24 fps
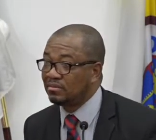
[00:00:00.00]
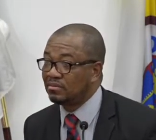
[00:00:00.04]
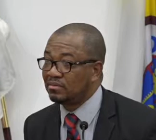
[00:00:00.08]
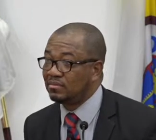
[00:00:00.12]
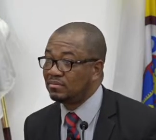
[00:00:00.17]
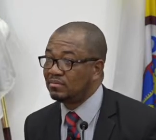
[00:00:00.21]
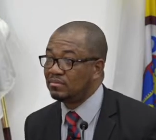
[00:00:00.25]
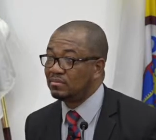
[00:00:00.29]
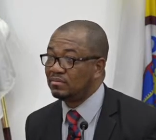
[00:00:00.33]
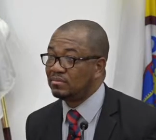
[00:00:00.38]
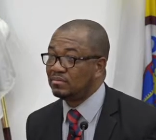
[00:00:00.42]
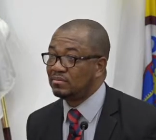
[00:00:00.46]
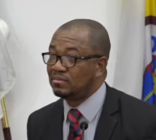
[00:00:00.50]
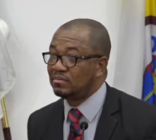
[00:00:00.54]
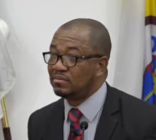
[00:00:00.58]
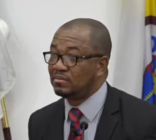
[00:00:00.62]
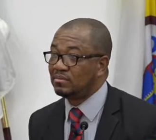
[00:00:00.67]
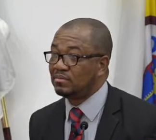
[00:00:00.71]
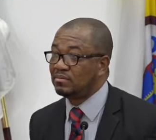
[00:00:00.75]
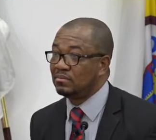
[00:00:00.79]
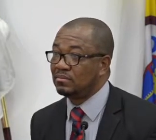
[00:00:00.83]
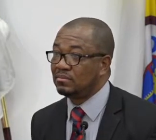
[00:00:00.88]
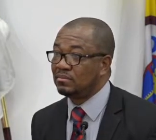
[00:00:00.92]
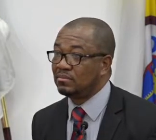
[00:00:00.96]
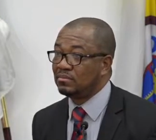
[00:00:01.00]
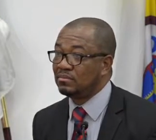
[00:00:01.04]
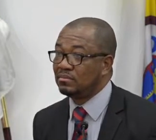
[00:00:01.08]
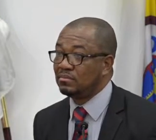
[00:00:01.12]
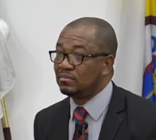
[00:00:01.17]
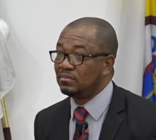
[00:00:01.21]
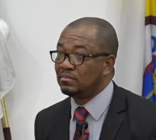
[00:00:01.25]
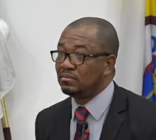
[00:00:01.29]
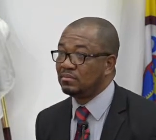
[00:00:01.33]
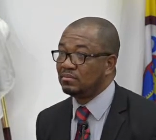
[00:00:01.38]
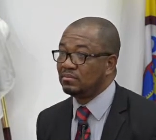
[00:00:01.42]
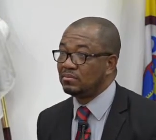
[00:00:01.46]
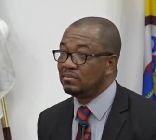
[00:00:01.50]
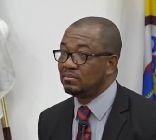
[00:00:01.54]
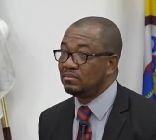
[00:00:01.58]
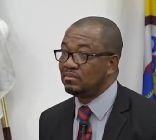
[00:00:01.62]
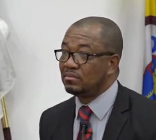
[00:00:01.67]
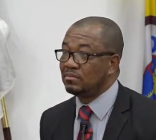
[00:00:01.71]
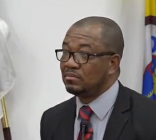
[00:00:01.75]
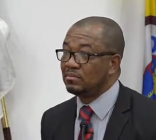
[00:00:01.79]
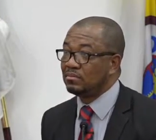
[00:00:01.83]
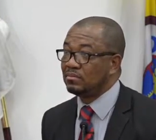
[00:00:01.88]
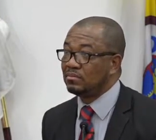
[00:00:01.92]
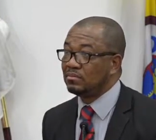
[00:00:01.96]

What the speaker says: Nothing is said.